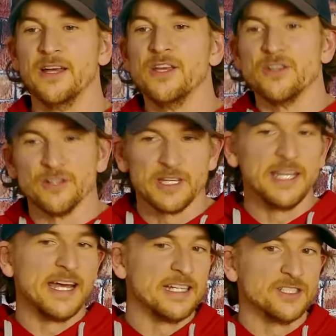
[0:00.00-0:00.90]
you're
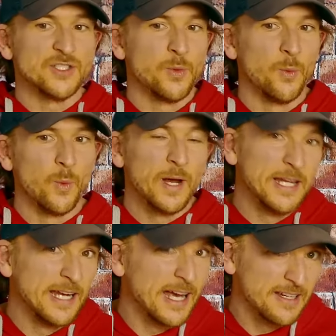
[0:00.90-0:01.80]
looking at
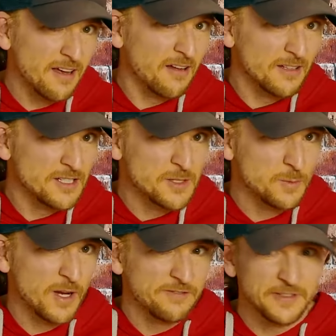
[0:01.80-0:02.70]
$29
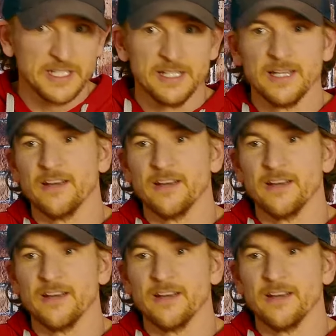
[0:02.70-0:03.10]
roughly